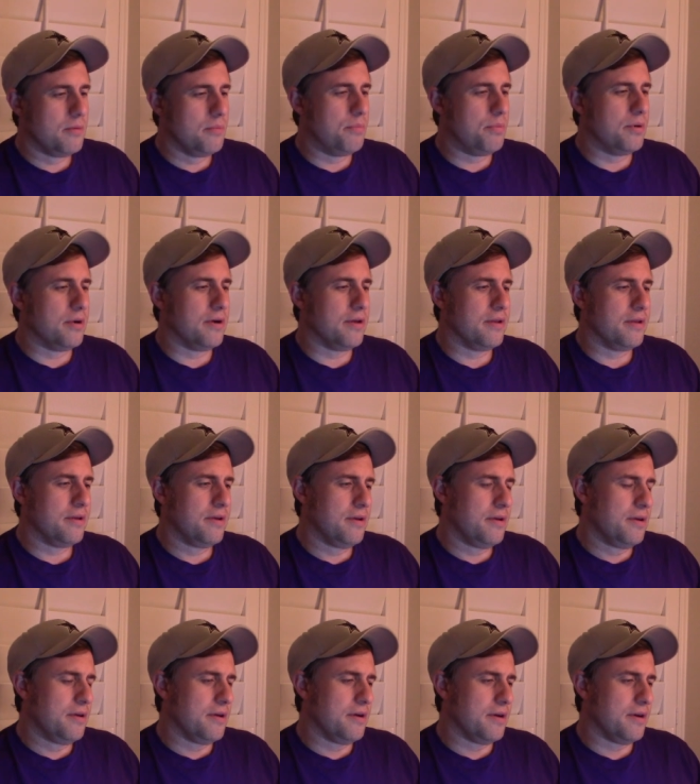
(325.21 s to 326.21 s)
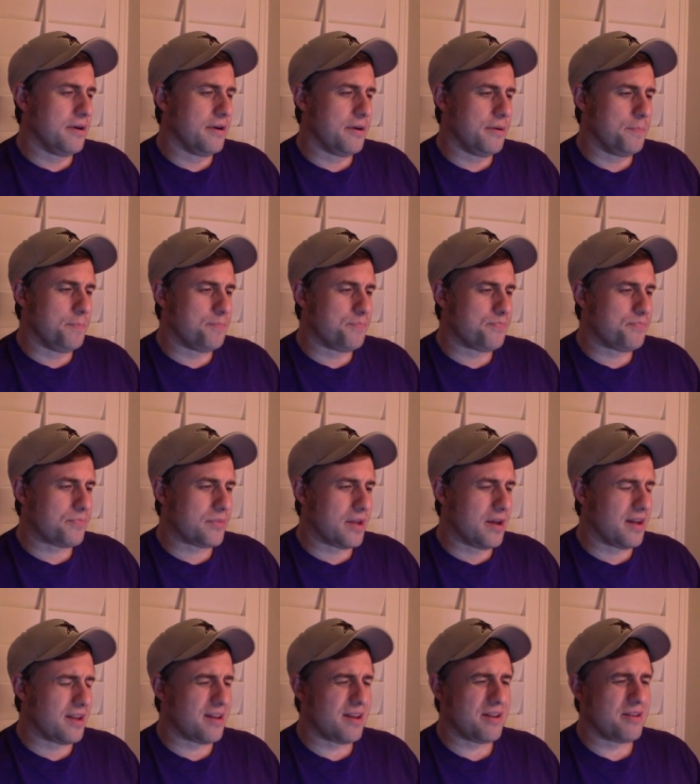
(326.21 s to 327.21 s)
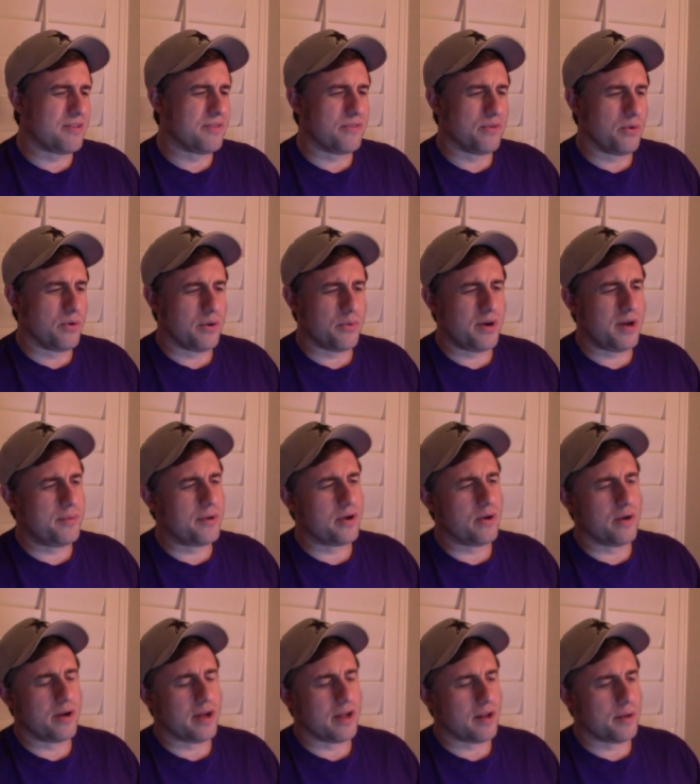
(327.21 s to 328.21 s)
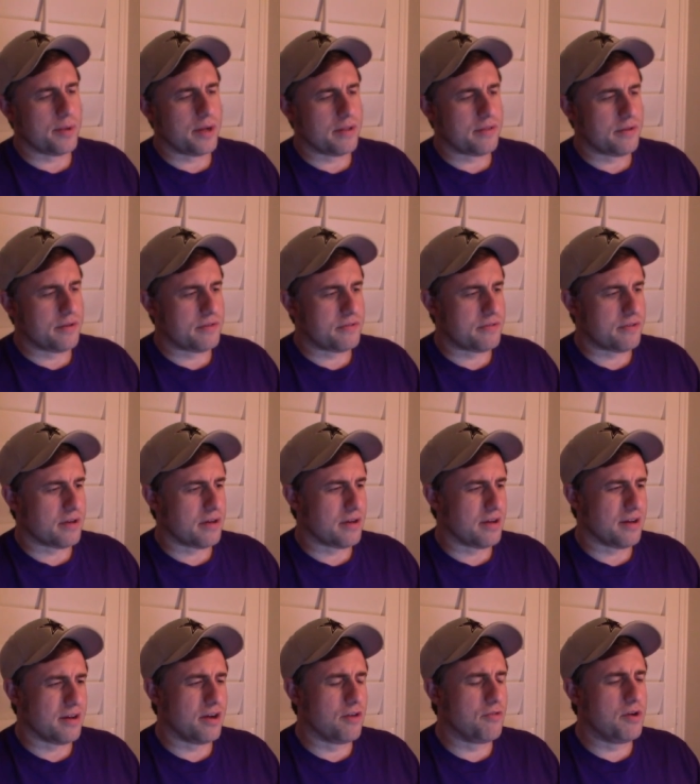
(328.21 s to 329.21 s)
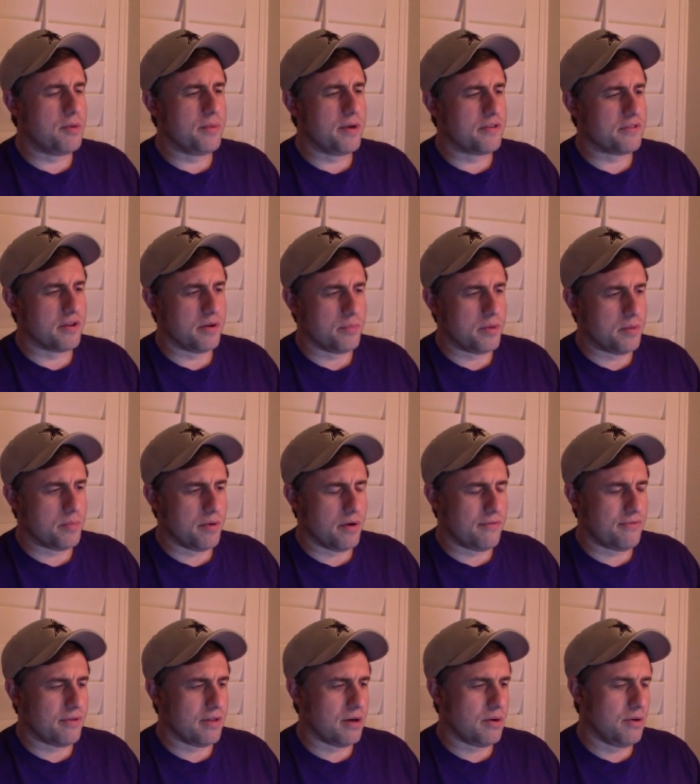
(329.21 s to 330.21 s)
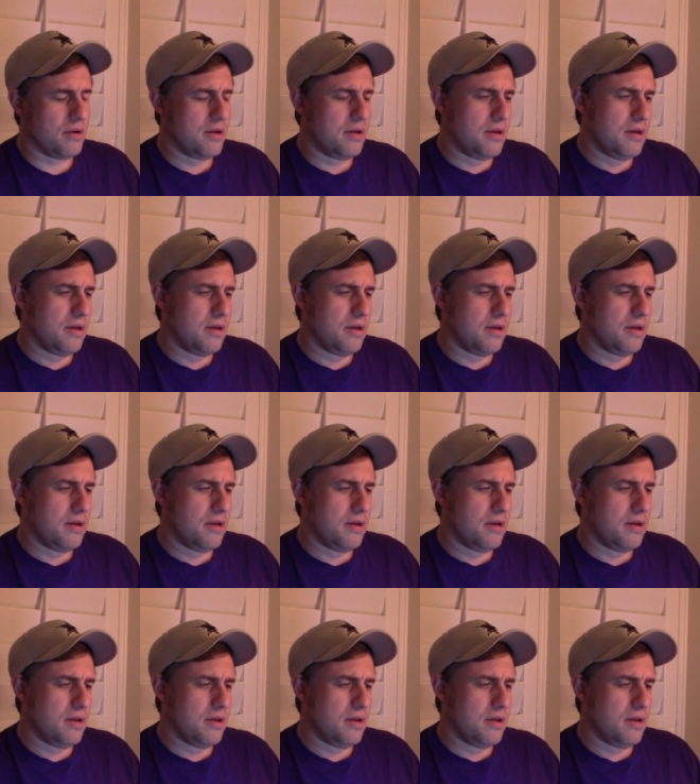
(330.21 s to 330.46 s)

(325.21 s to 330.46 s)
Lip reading: But I don't even know why am I going on about this. Green Bay is going to beat Buffalo.